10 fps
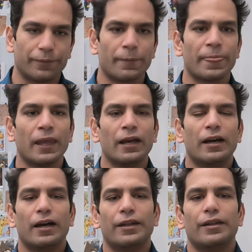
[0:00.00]

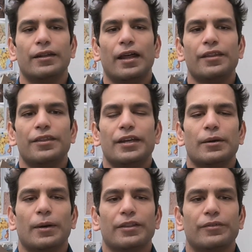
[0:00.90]
Another thing about the
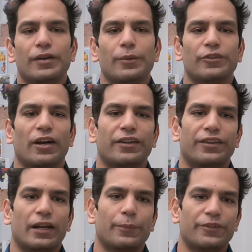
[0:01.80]
Freedom Charter that
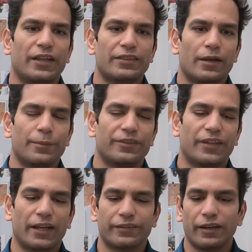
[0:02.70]
upset them is that
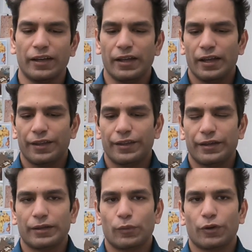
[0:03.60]
it was
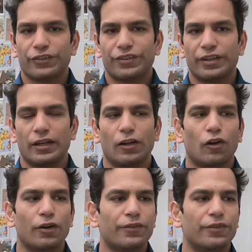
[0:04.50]
a lot of
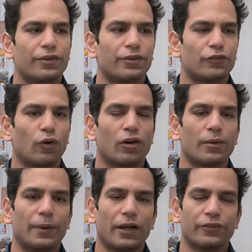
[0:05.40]
talk about
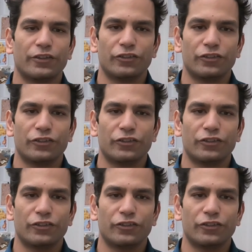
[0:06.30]
sharing the